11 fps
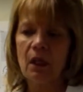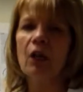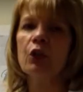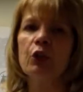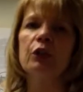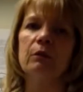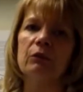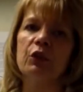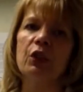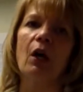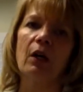a good
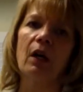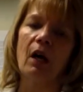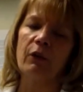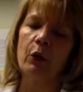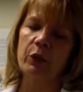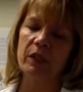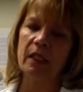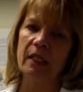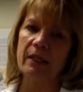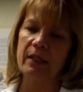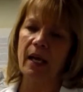chunk of those
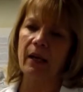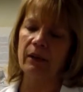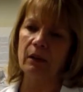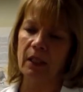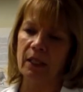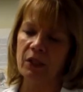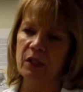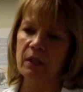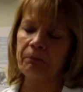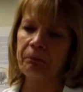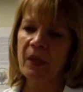things on the
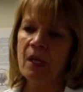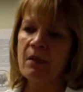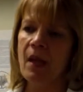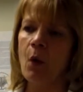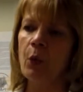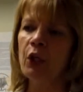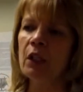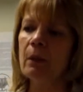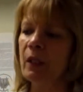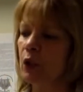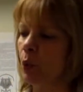list. Now we're going
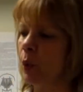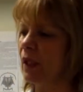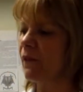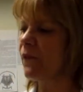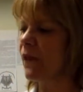to be doing